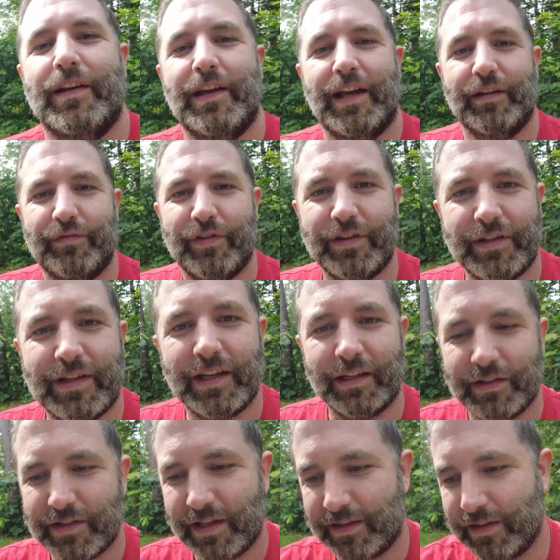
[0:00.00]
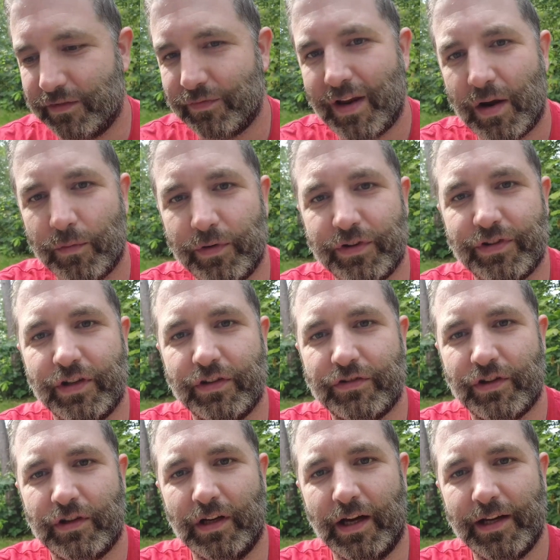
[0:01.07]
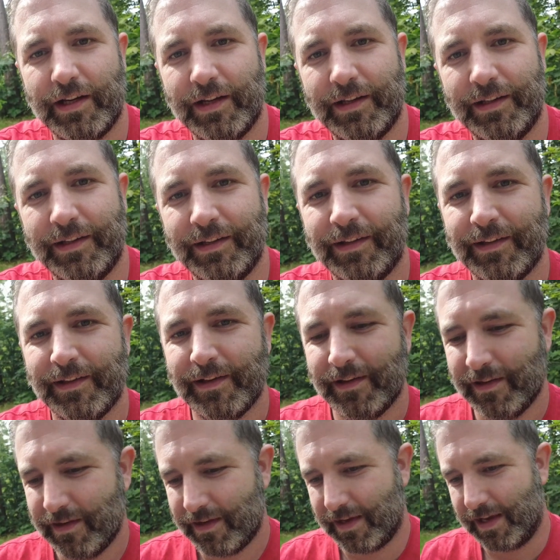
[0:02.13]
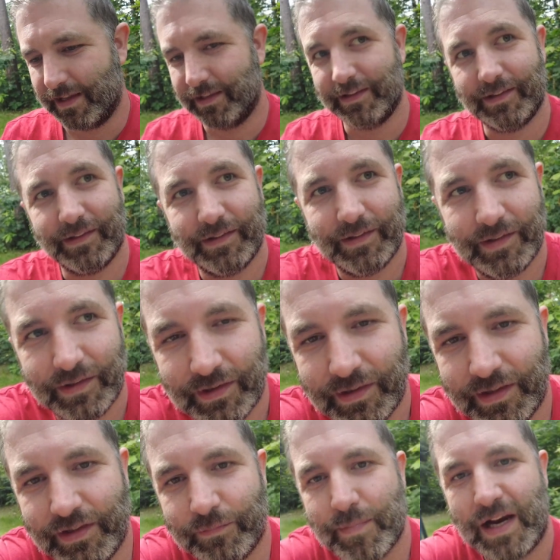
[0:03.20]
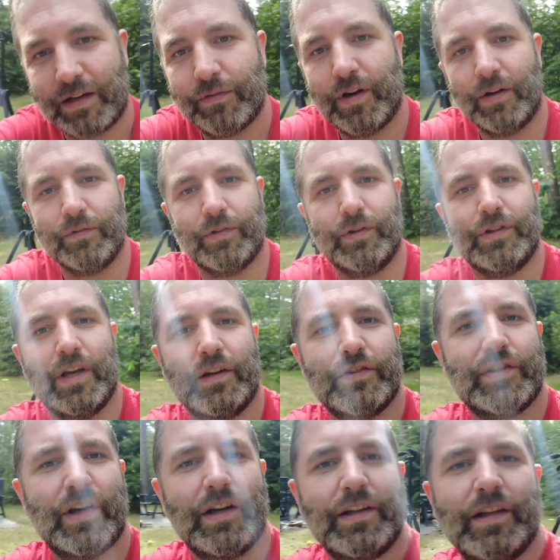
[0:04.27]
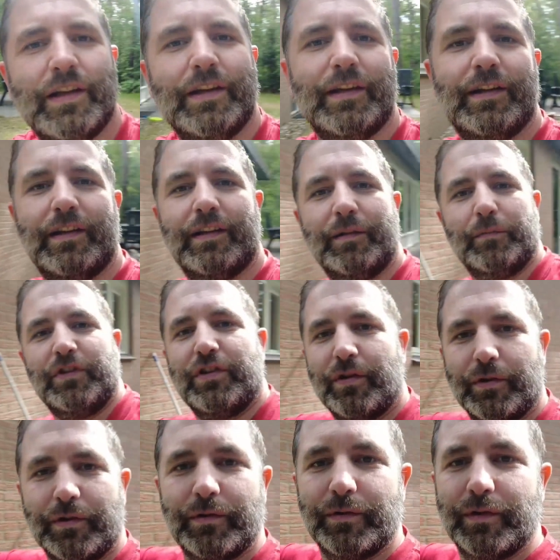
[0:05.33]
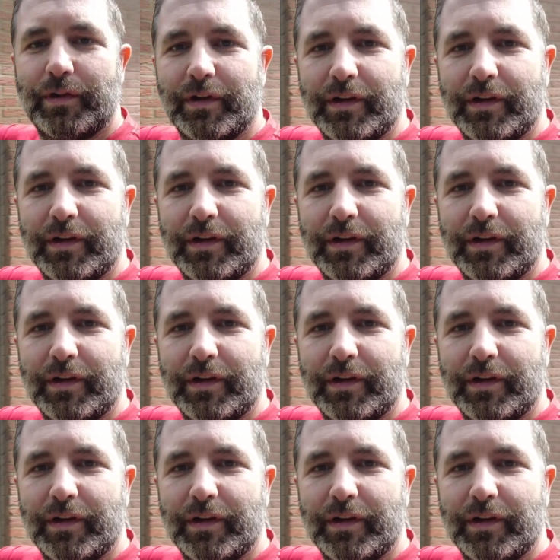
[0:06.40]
And the funny thing is that this flower is in the sunlight, and this background on the other side, let me show you,